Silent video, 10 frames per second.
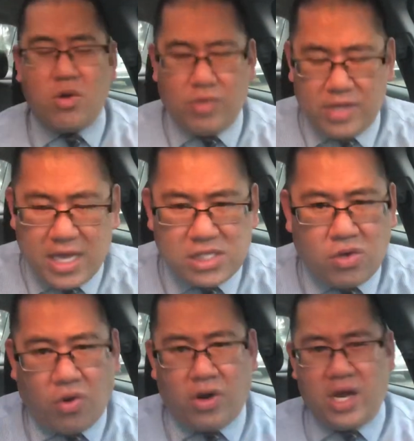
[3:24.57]
When they
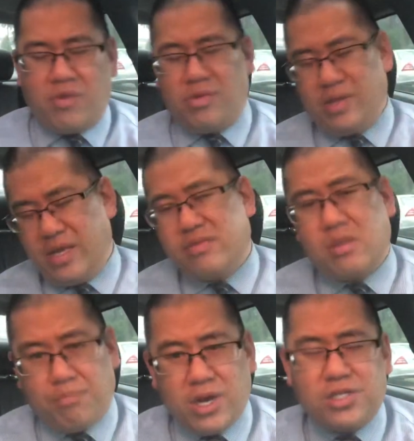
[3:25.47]
score, it relieves
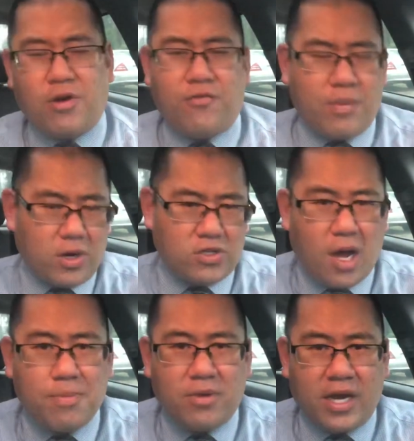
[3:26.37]
the pressure from our
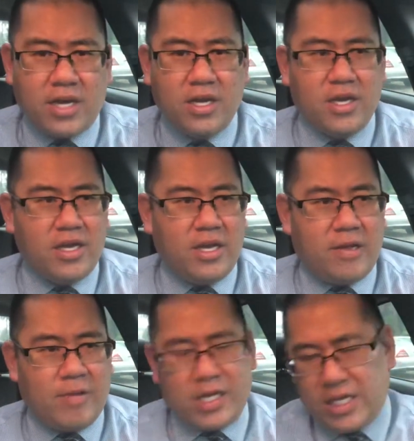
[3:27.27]
top line
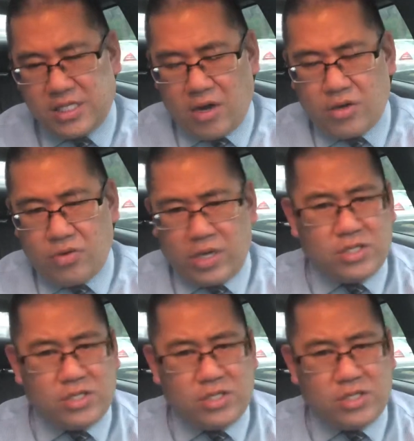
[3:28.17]
in case they aren't going.